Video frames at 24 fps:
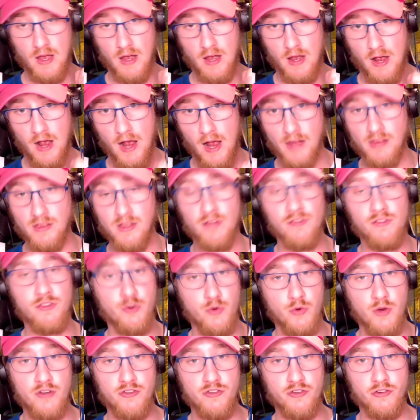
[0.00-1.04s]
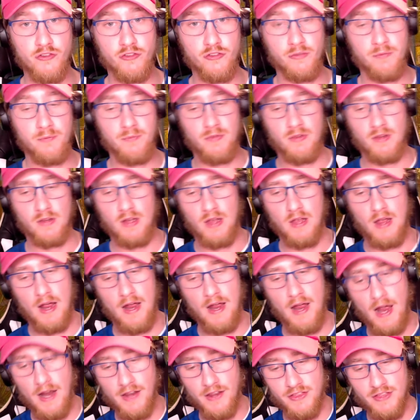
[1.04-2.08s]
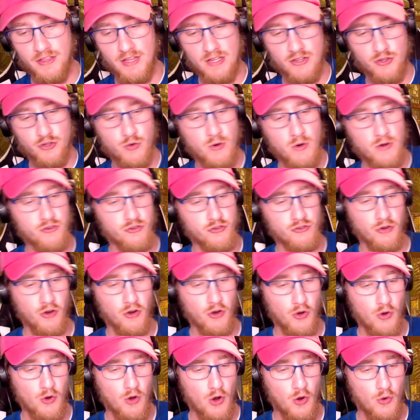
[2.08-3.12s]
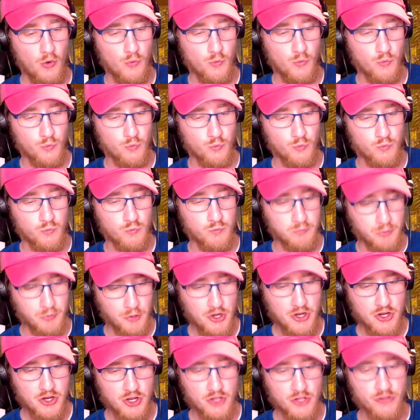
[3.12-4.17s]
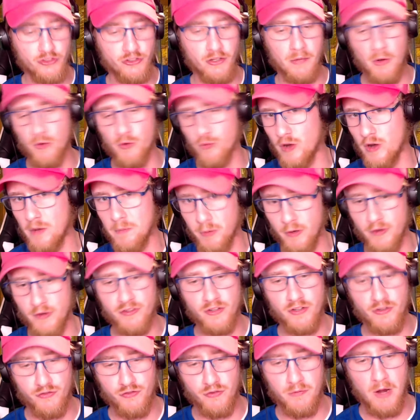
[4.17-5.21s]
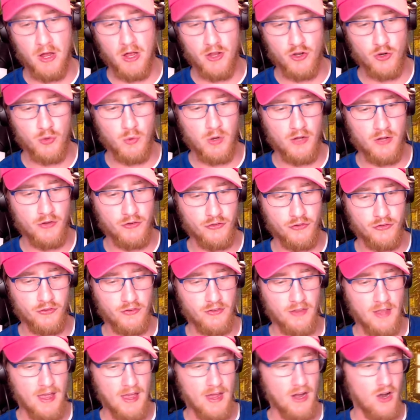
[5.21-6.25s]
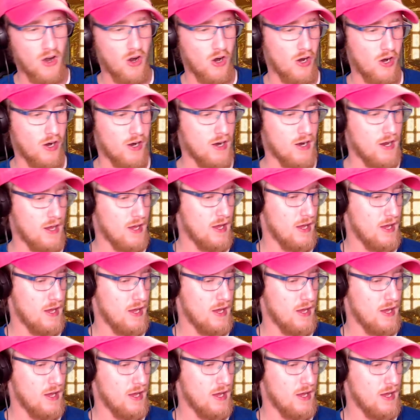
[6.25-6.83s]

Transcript: I love the creatures. I think the creatures are pretty good. Some are reprinted from other ones that are